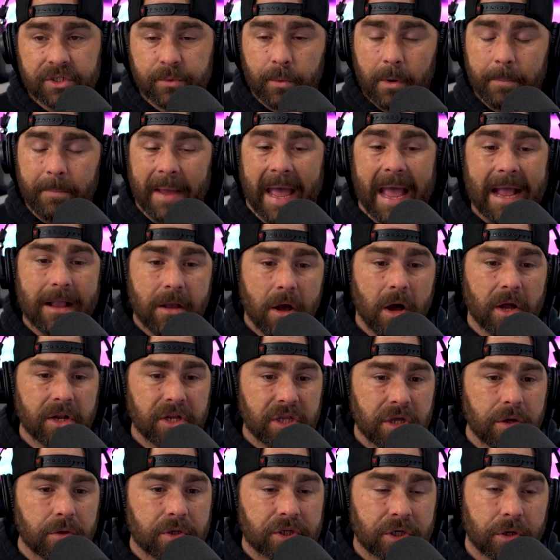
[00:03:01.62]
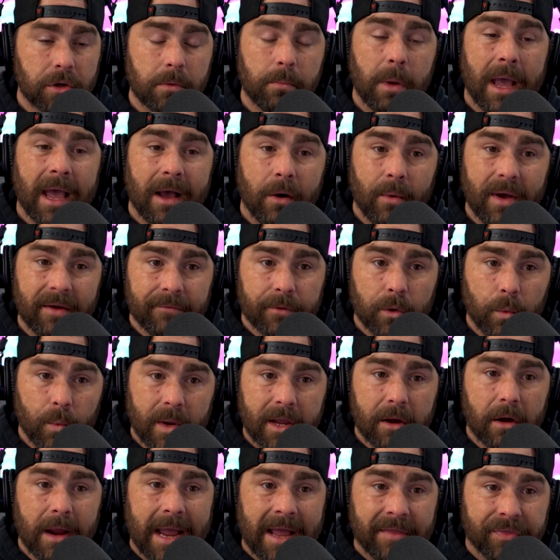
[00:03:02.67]
We're back on YouTube. However,
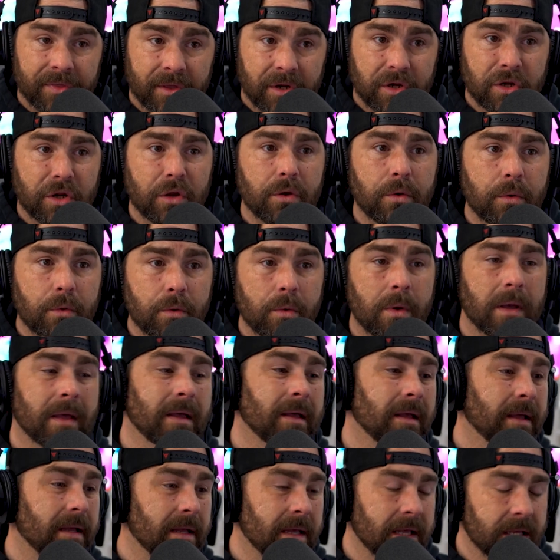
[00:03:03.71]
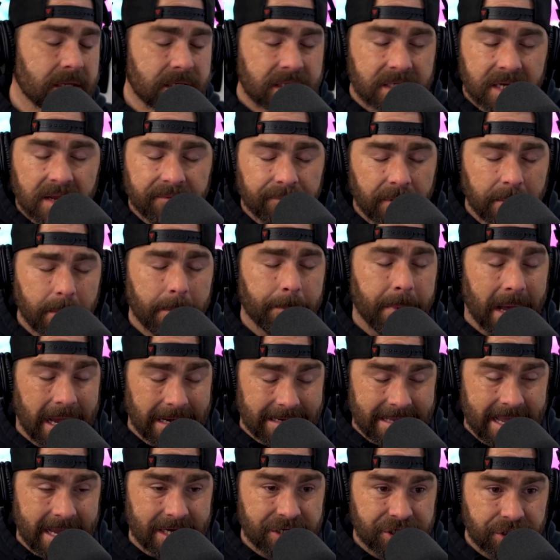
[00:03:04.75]
we are at the new Steve Freeman
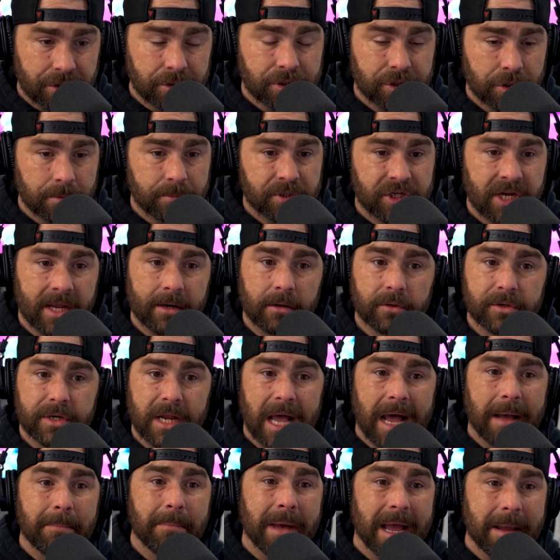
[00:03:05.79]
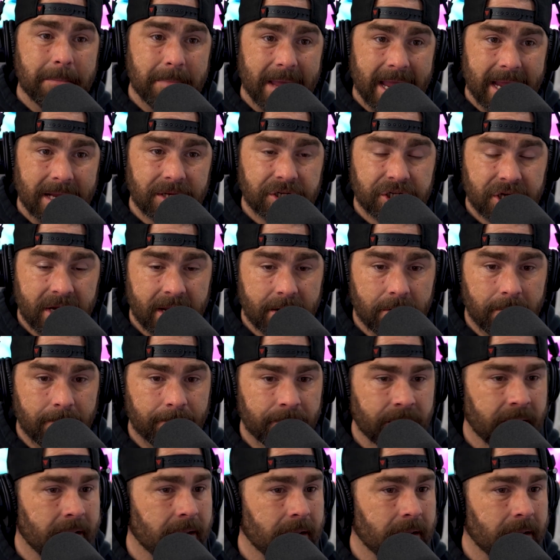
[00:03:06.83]
Podcast YouTube channel, not my main channel.